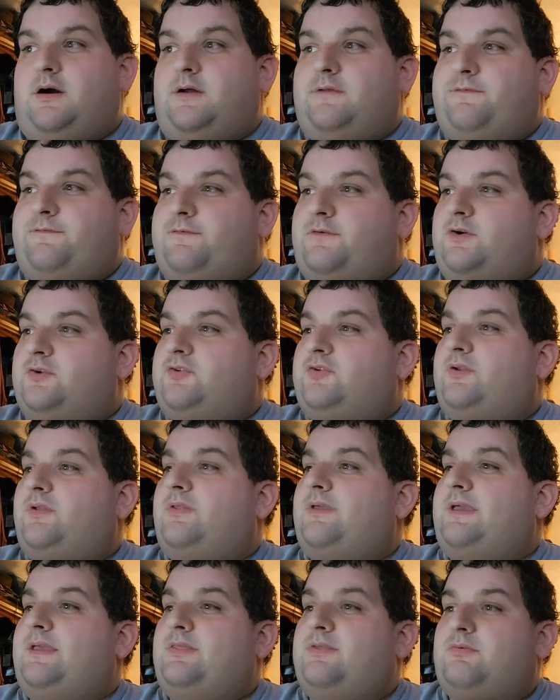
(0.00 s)

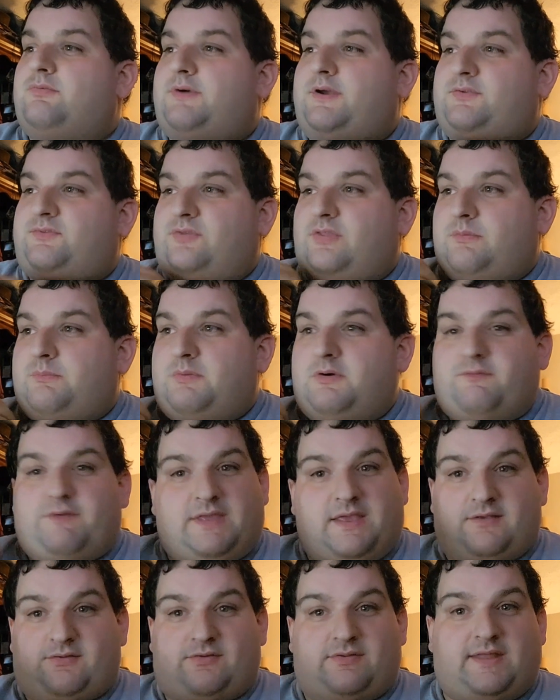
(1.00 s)
unfortunately, the rest of the
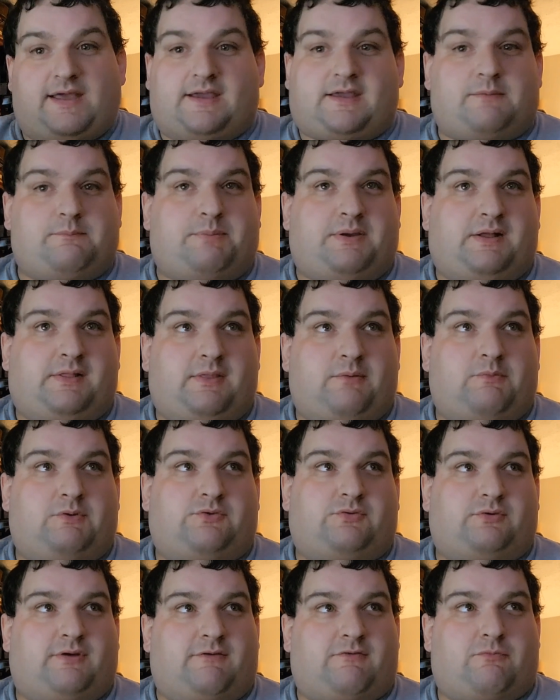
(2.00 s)
movie isn't that compelling
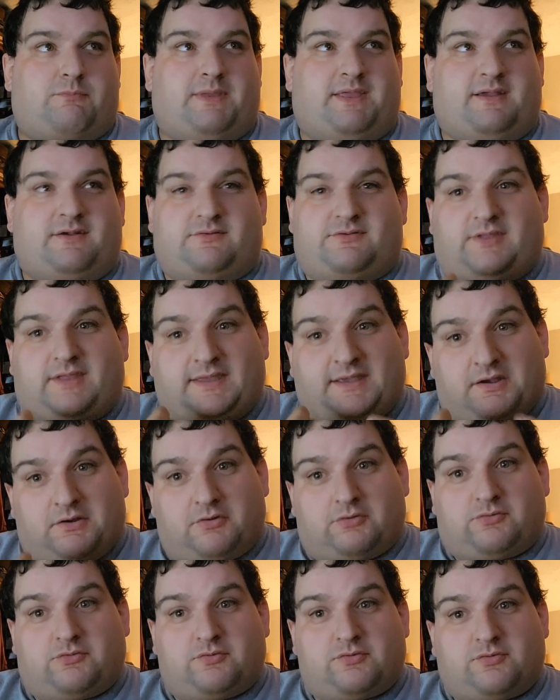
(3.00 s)
whatsoever, because the
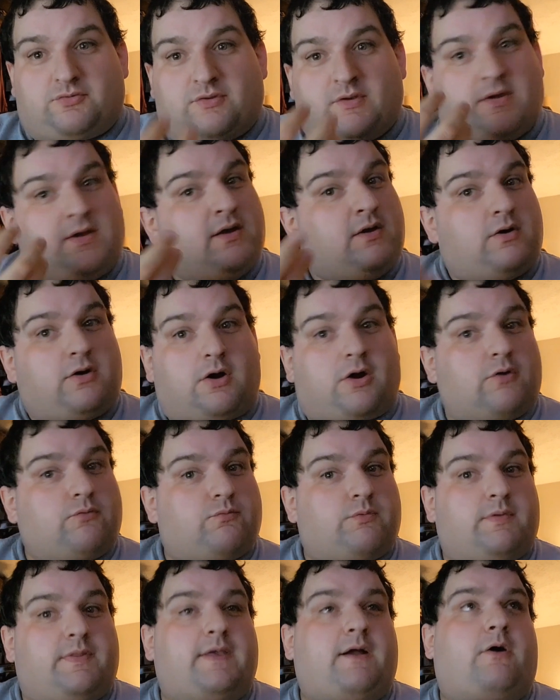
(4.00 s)
characters aren't
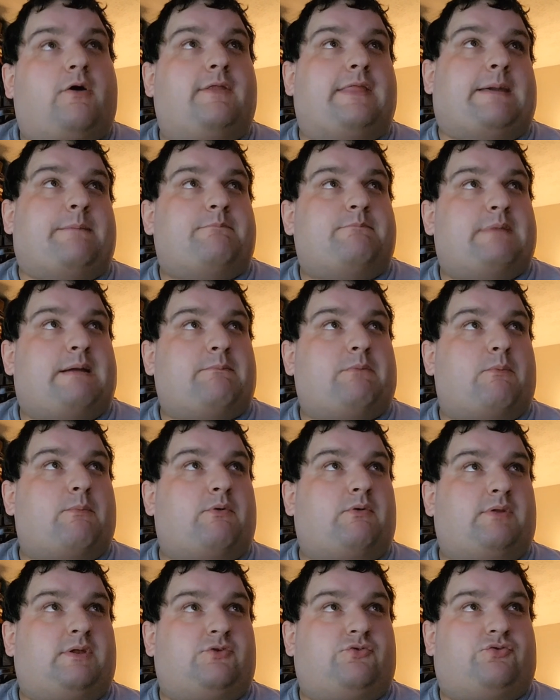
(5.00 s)
really all that
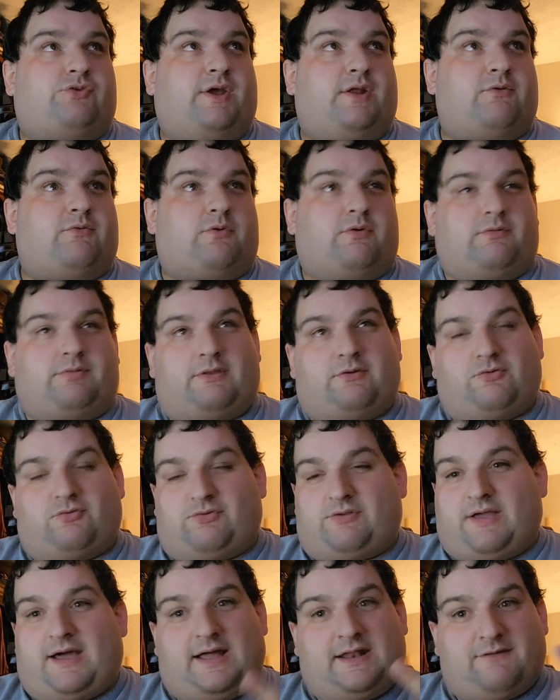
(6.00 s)
memorable in general. They're
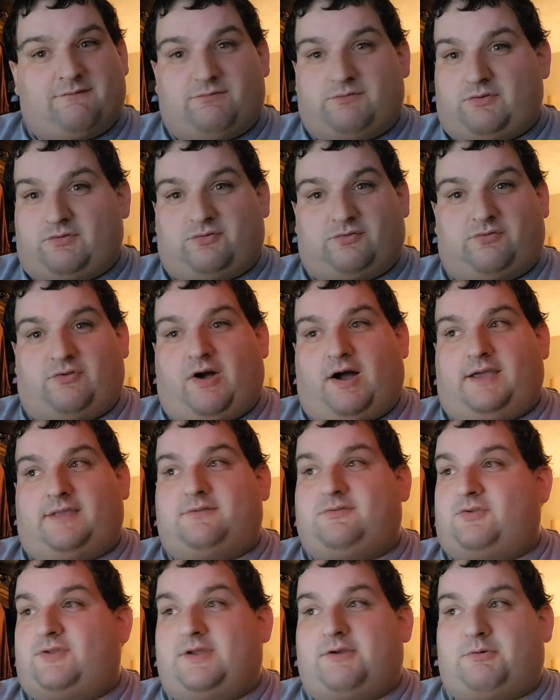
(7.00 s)
just kind of just stock
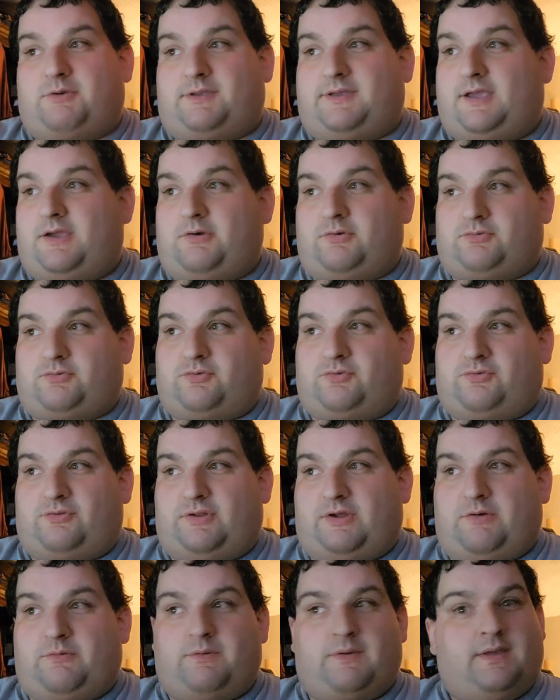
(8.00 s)
generic characters, you
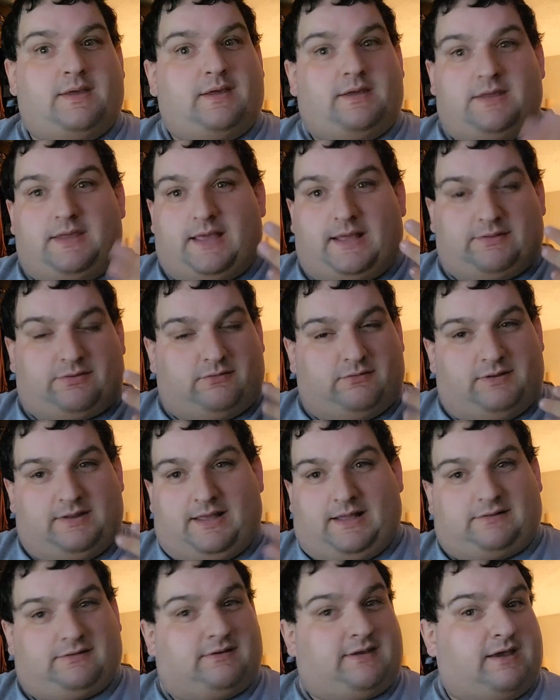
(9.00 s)
know? You got
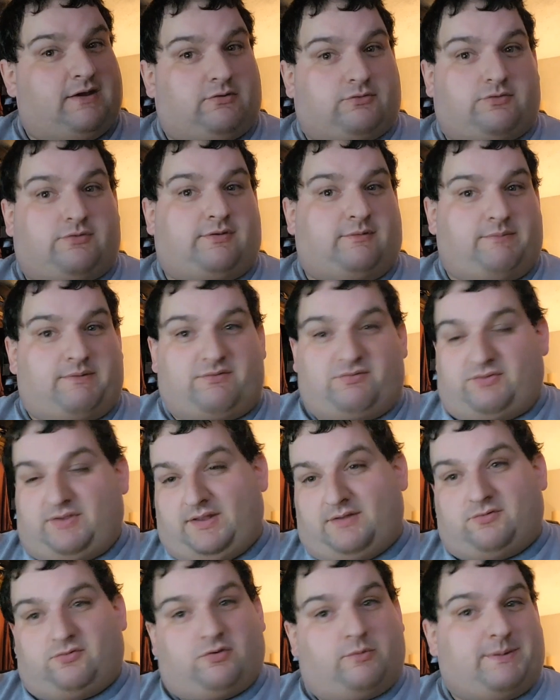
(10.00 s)
the characters that we've
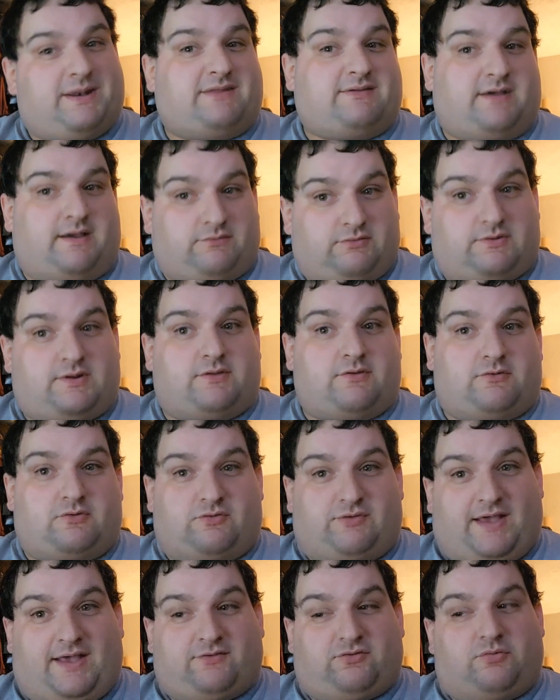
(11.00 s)
seen so many times in other
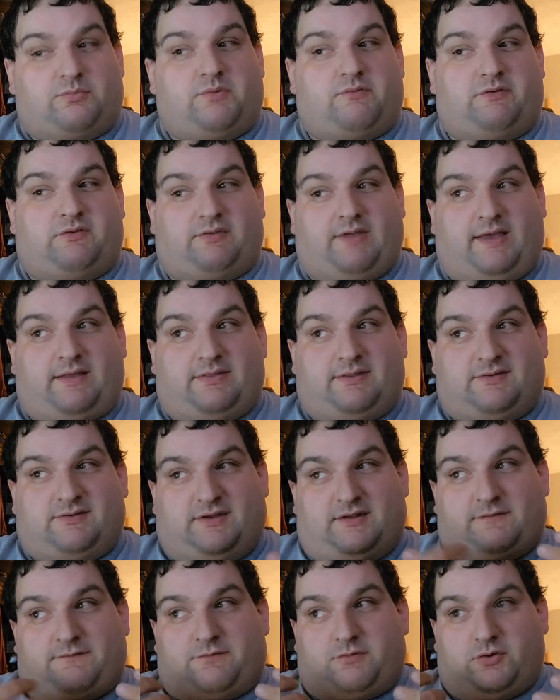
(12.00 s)
disaster movies like this,
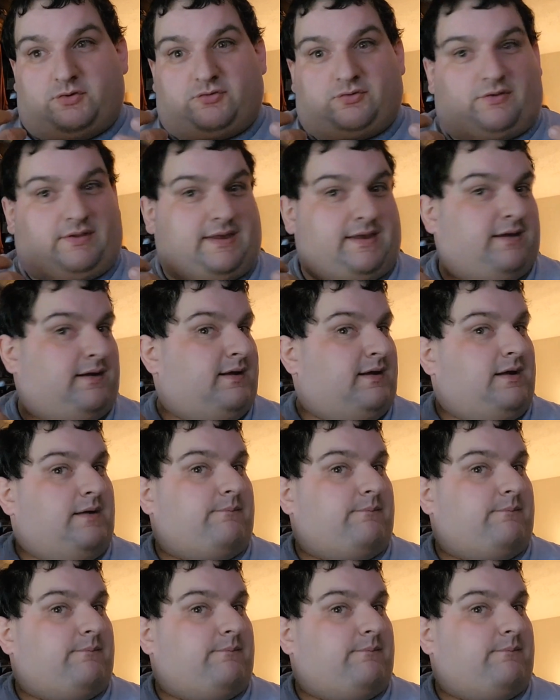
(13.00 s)
and unfortunately,